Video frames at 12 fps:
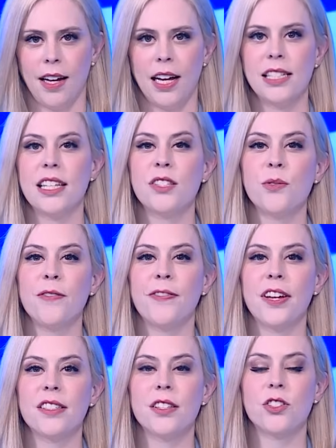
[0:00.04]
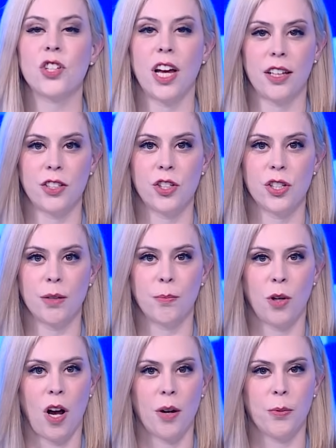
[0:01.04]
As Israel faces challenges
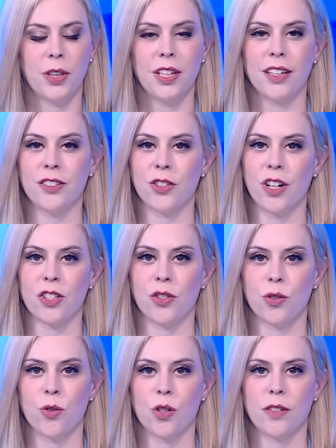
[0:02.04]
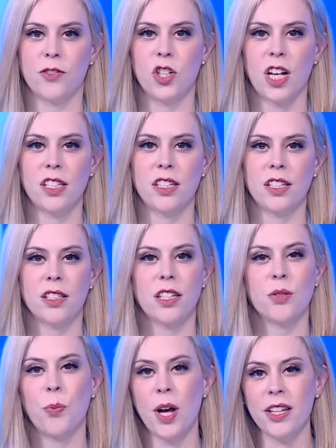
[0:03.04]
abroad with the International Court of Justice,
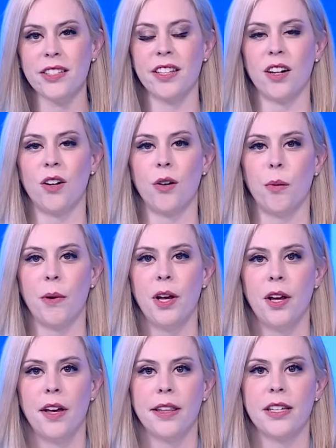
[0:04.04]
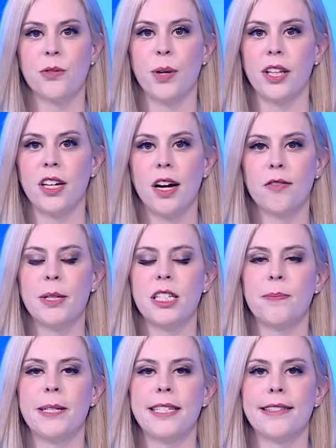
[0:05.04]
as well as at home, the Israeli government has
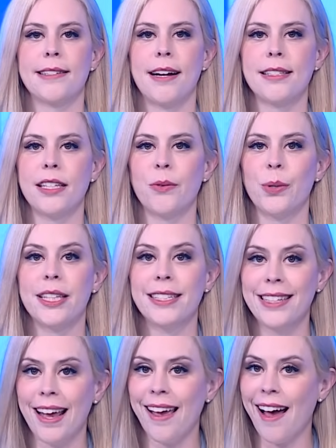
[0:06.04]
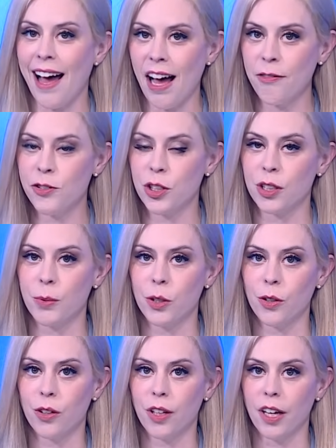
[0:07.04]
been discussing what the day after will
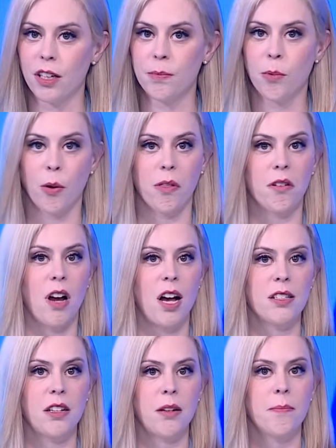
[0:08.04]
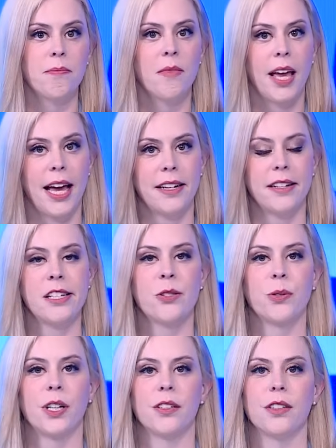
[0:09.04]
look like, both in Gaza and in
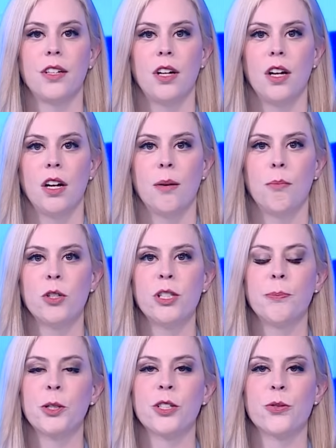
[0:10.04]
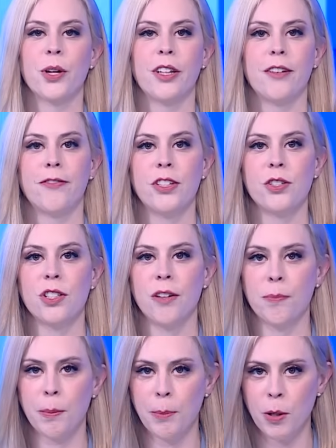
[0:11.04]
Israel. Multiple Israeli officials have
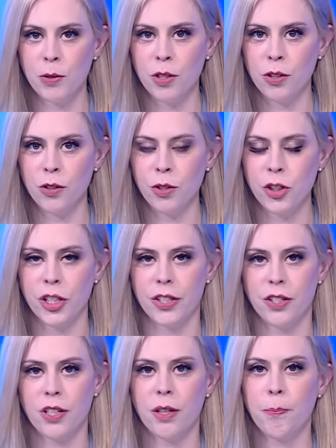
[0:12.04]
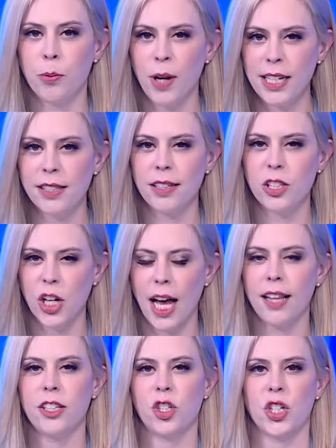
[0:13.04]
proposed solutions to the pressing
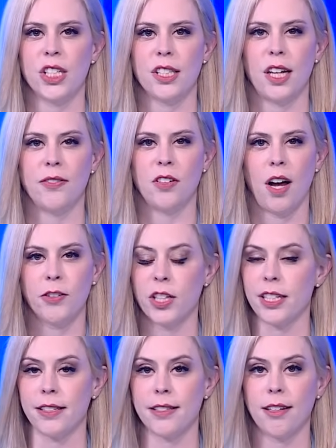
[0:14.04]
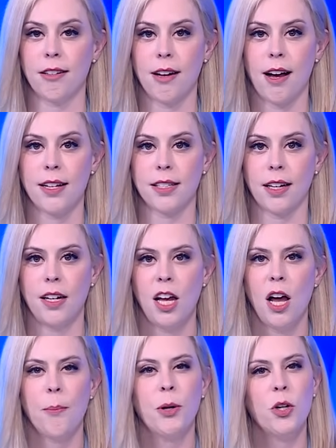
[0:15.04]
challenges of governance in Gaza,
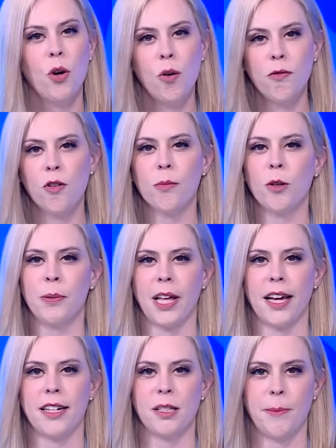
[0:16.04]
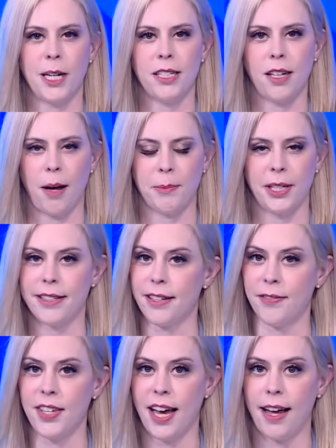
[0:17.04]
but no formal plan has been adopted as
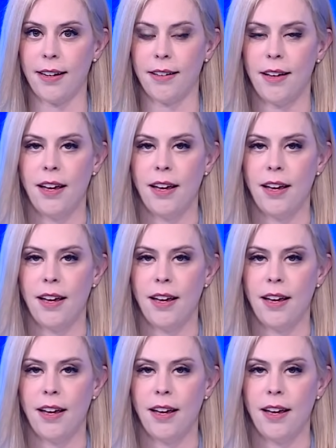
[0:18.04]
of yet.